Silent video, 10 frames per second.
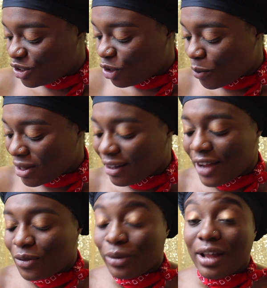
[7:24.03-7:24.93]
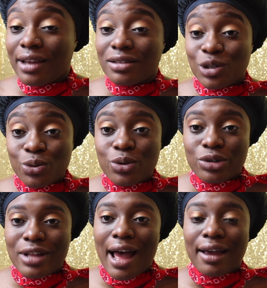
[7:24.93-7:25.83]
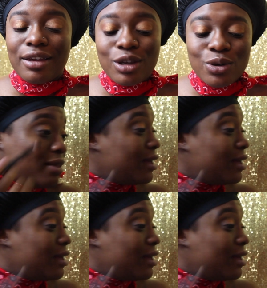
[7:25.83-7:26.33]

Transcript: you know, be left with like tools that I could